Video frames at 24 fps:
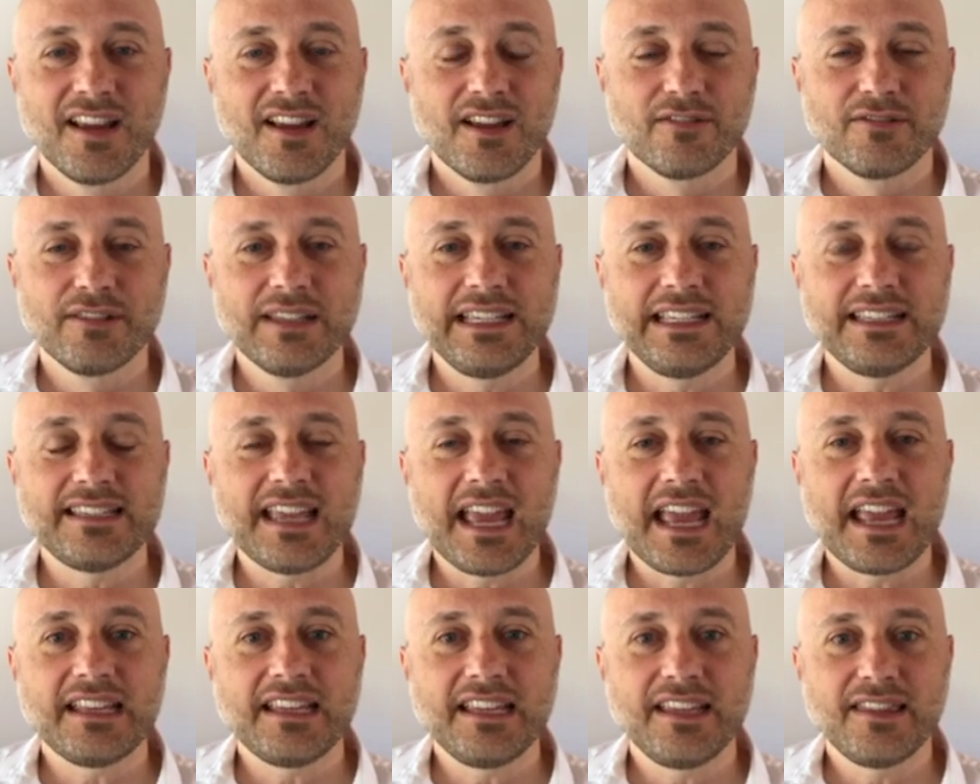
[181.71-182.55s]
lead to
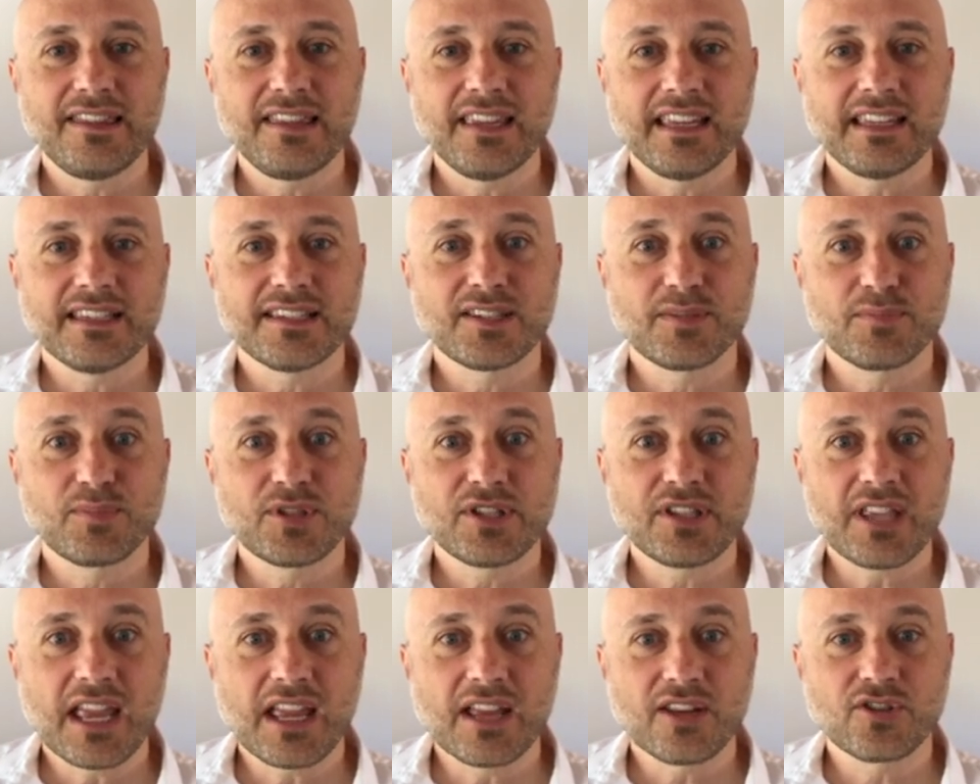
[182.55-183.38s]
anything
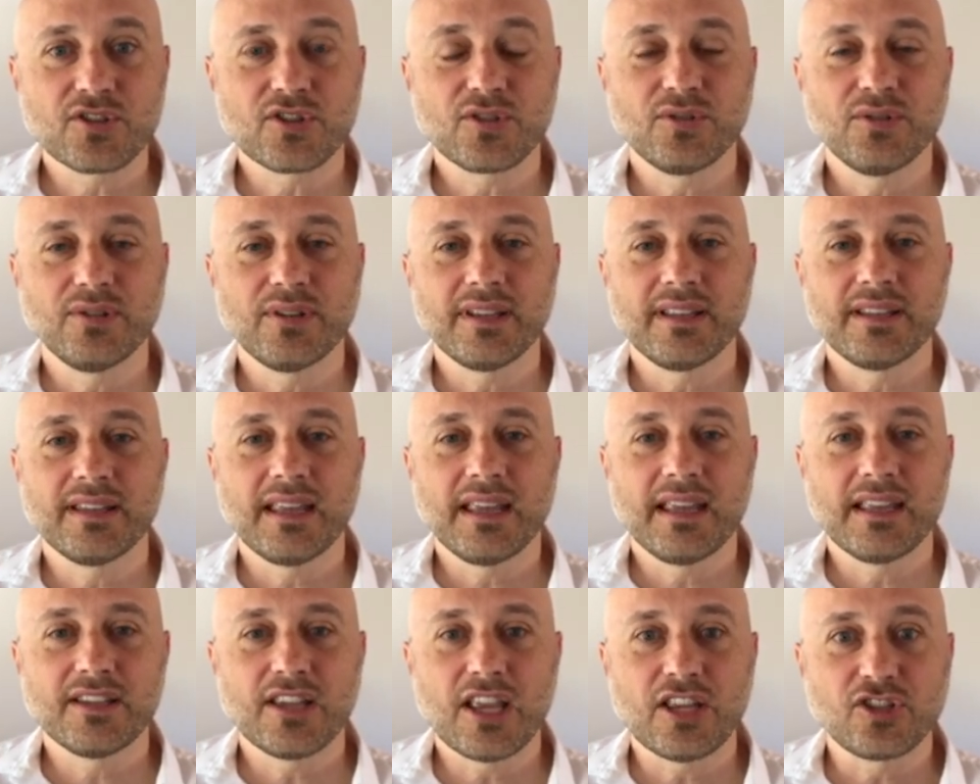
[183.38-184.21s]
substantial
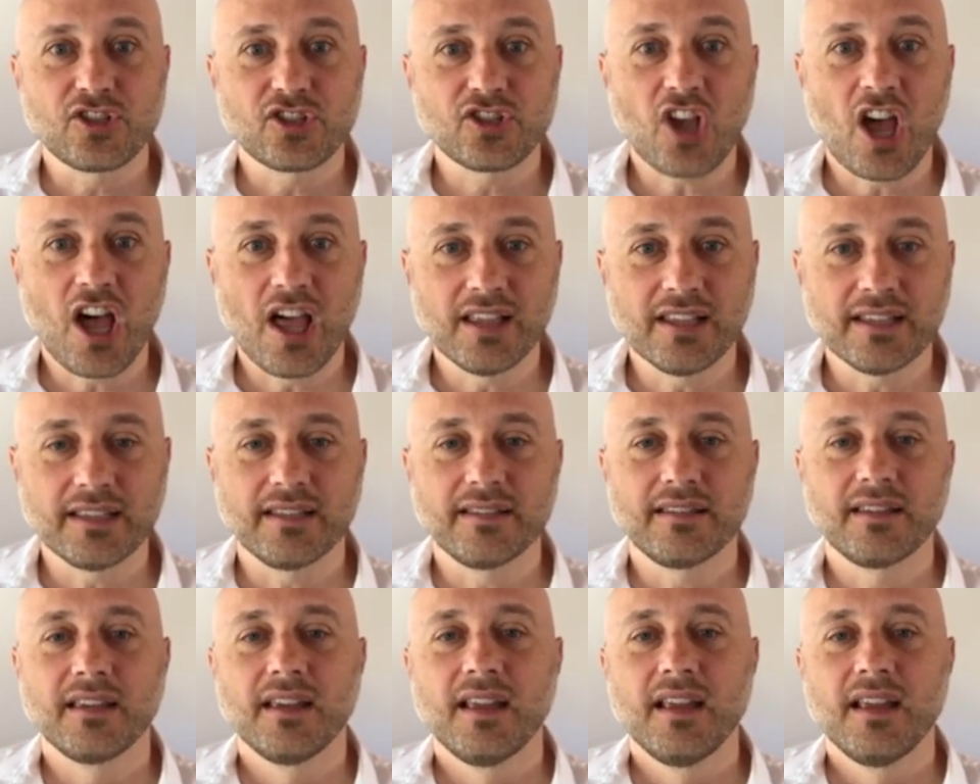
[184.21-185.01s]
and solid.